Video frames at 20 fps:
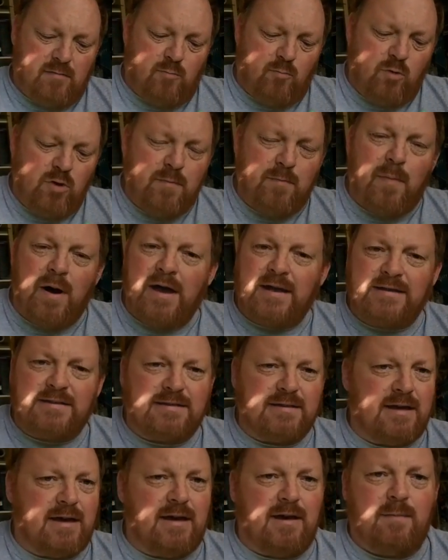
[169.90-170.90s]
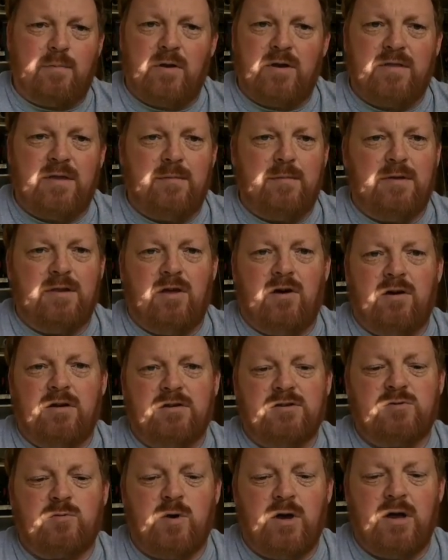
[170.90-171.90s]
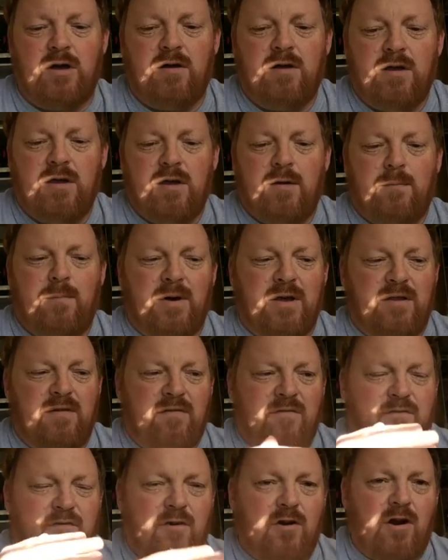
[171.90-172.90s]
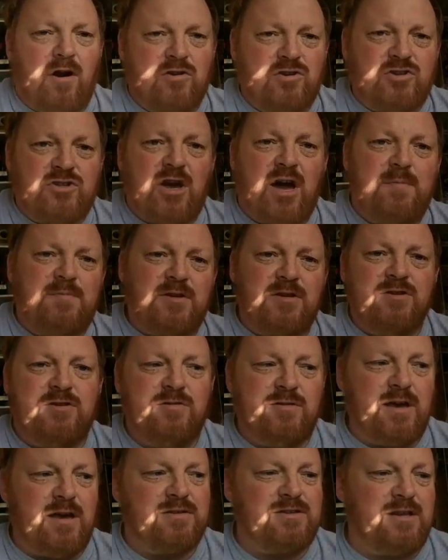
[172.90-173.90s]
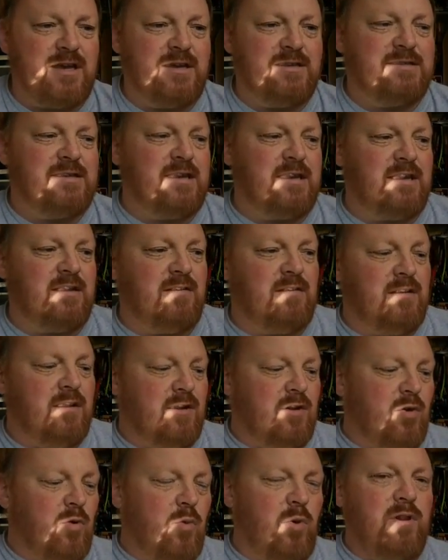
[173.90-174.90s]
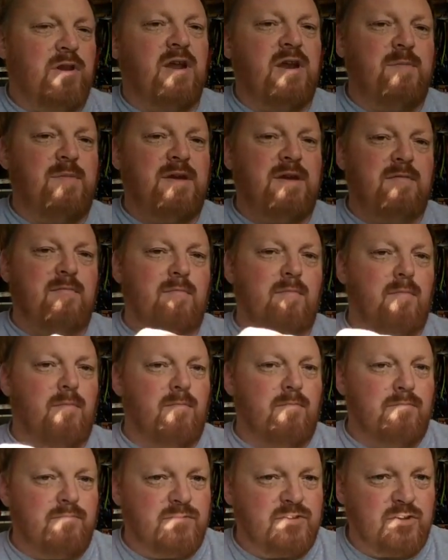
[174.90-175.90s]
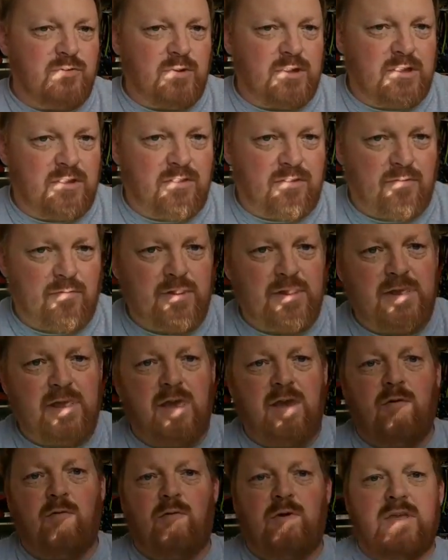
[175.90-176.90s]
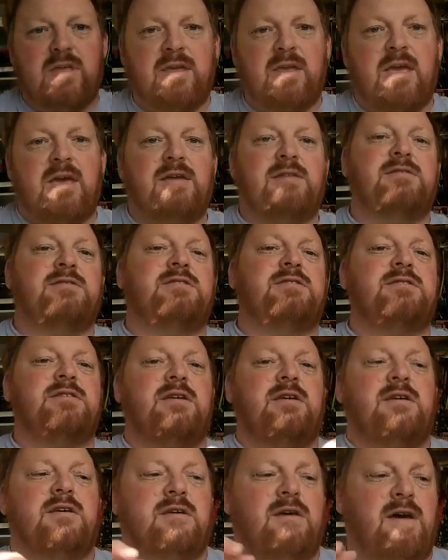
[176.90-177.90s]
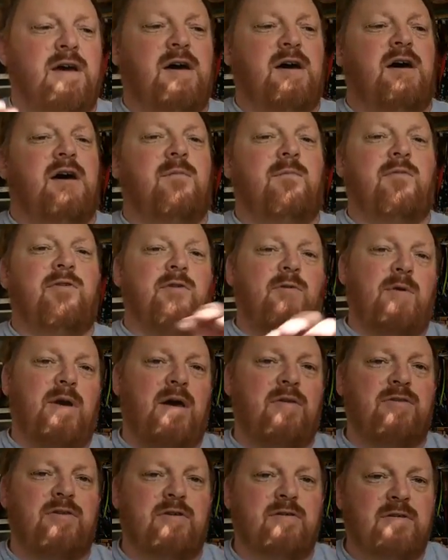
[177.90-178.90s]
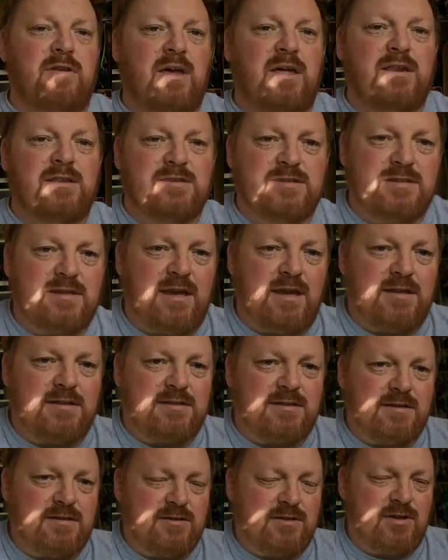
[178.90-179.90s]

We might bring them along as well. But for our stops in 2018, we're going to be doing 3-day weekends throughout the United States.